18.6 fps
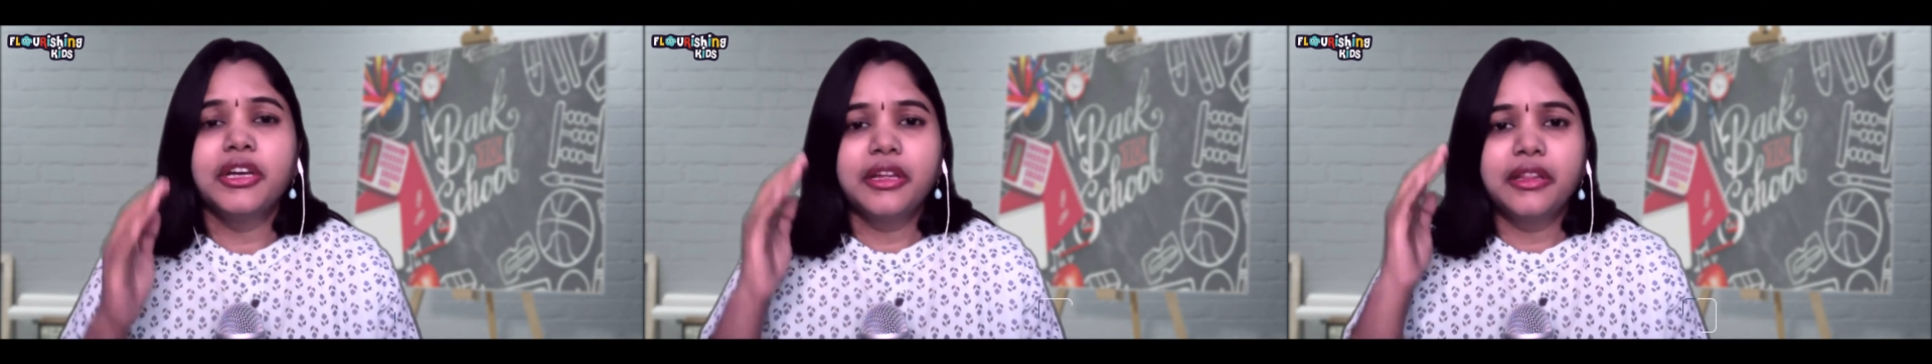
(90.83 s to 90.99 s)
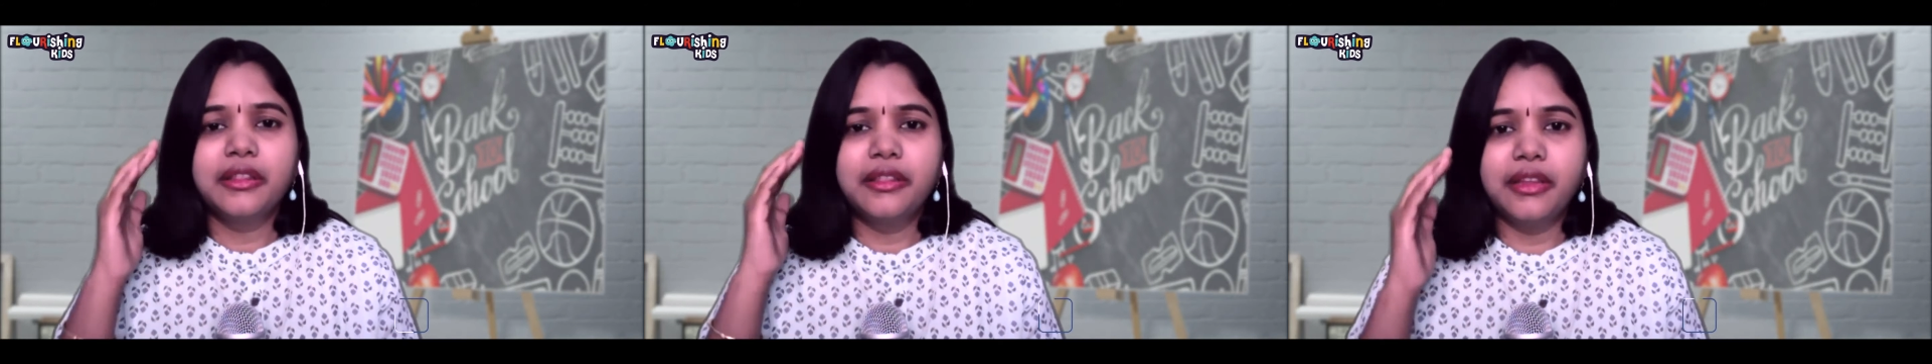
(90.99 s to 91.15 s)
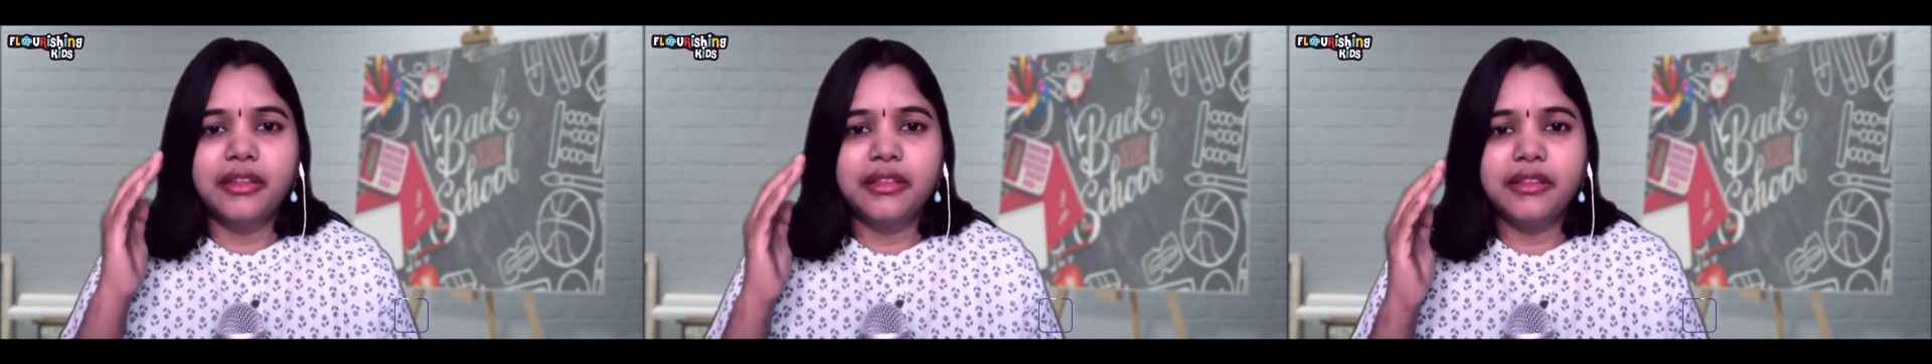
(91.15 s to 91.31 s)

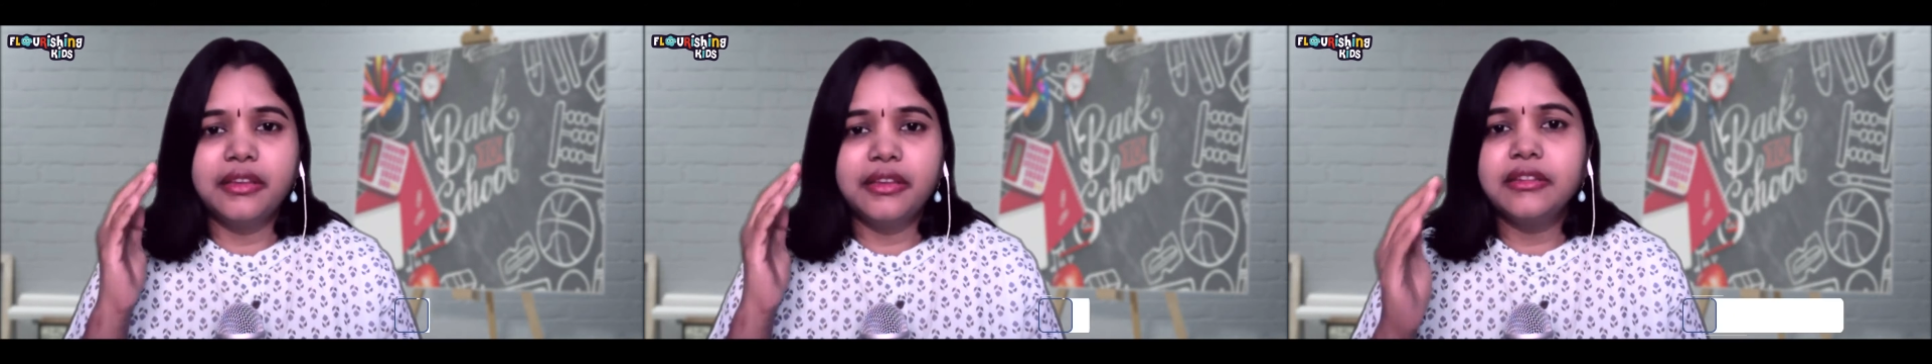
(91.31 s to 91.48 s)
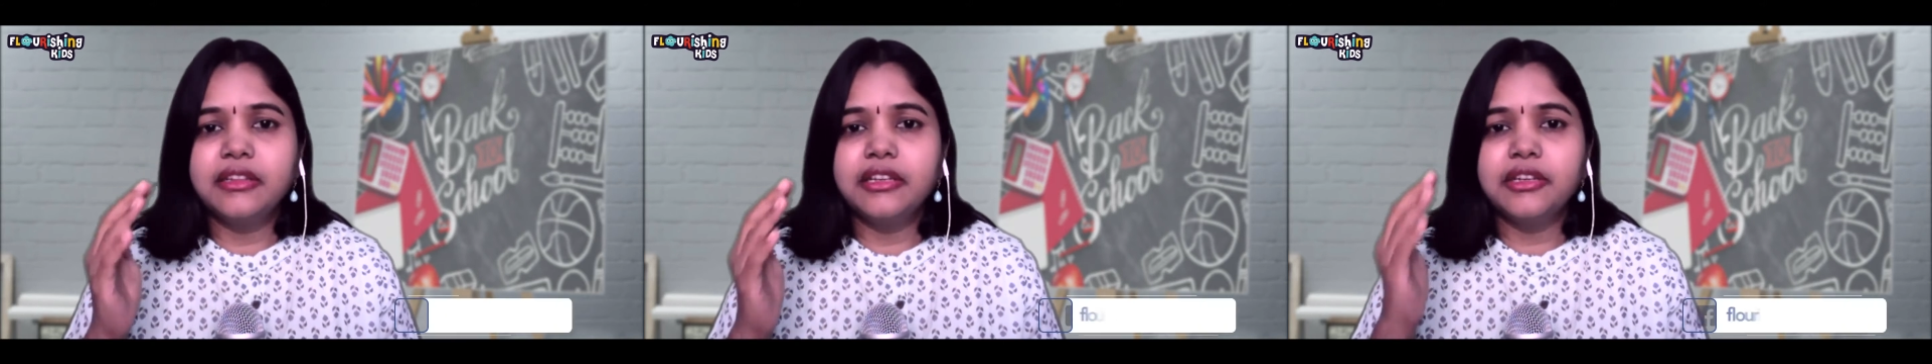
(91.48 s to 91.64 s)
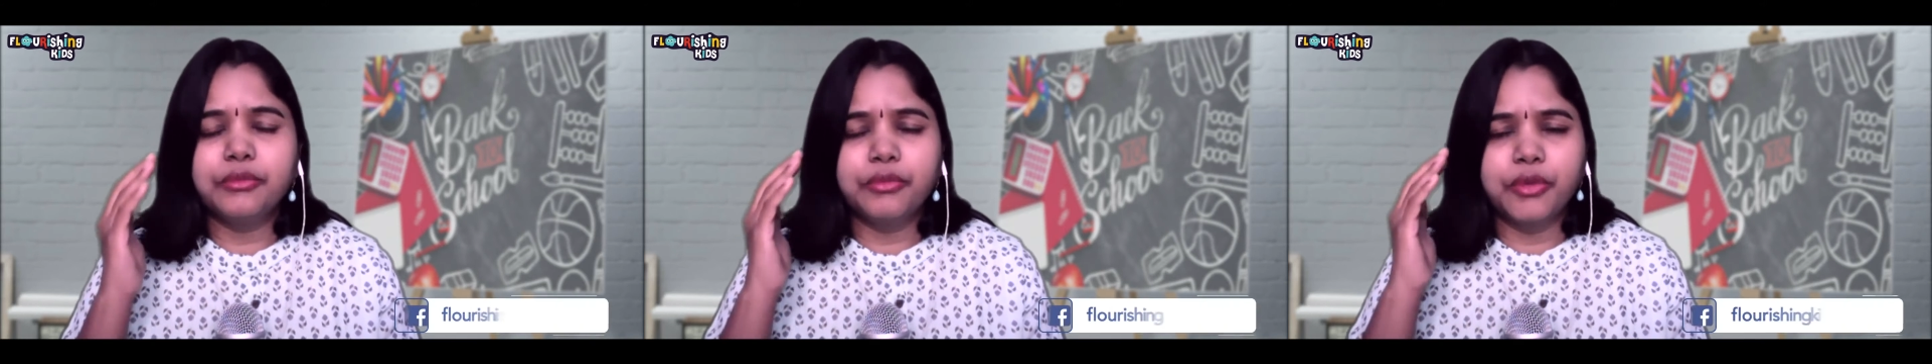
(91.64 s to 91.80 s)
they think
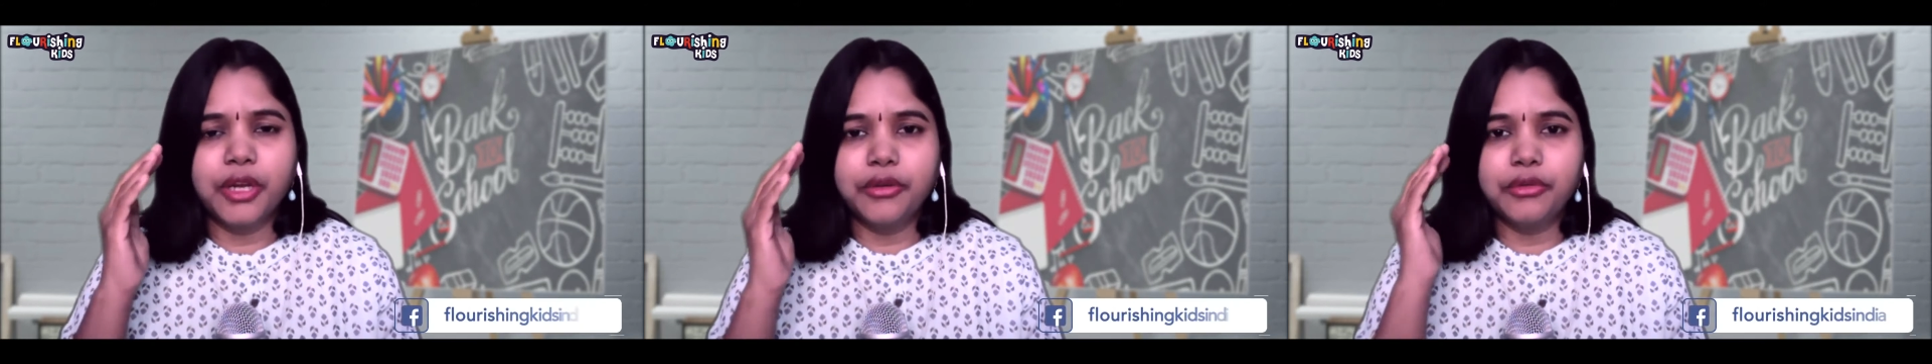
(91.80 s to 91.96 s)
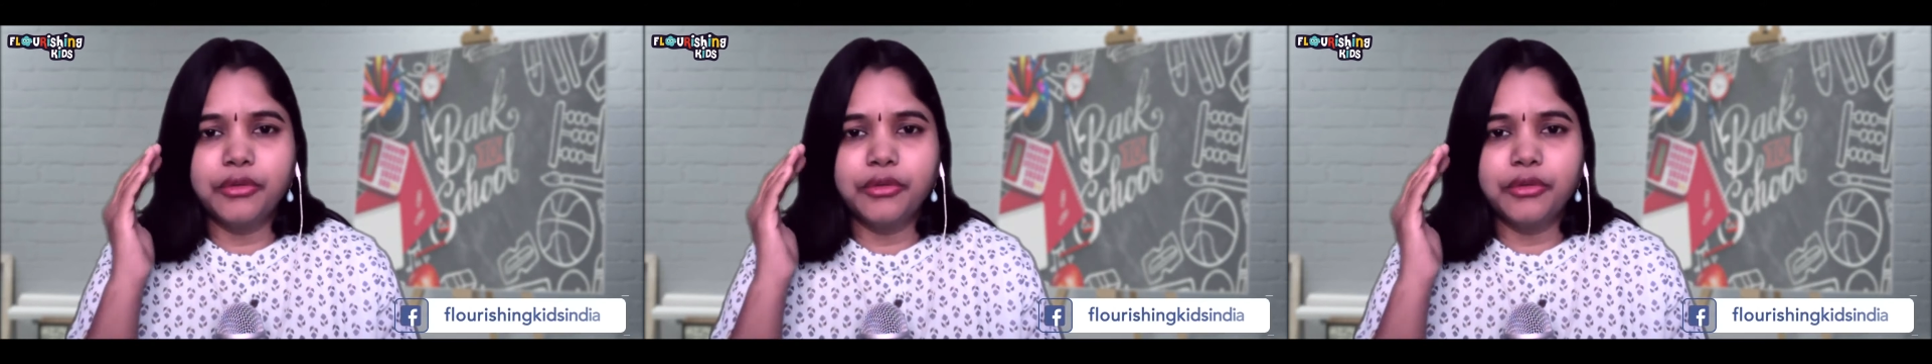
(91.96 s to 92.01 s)
that we have to